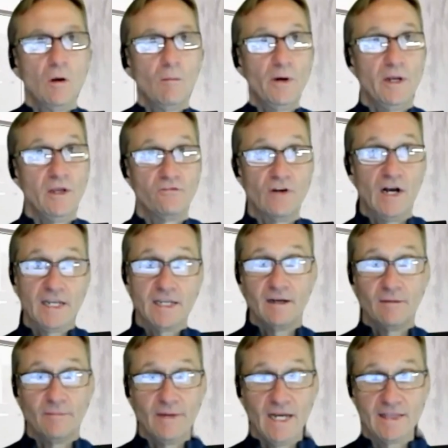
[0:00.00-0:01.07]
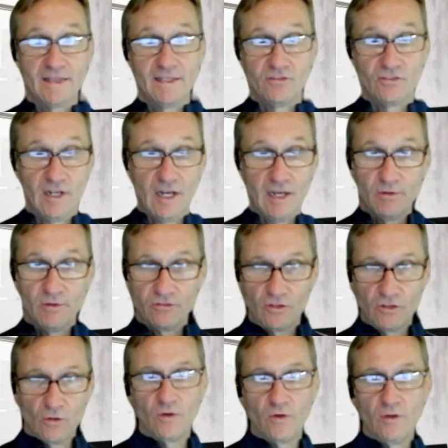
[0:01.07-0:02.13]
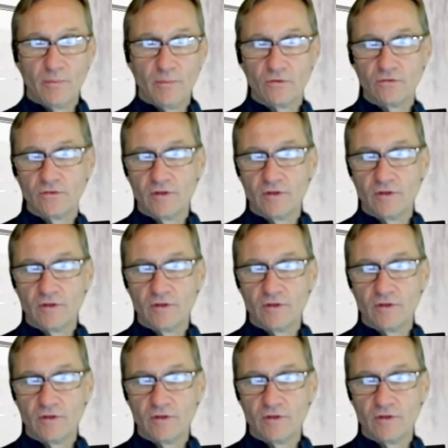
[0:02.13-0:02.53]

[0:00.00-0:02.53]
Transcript: But if I come at this and I'm a security person,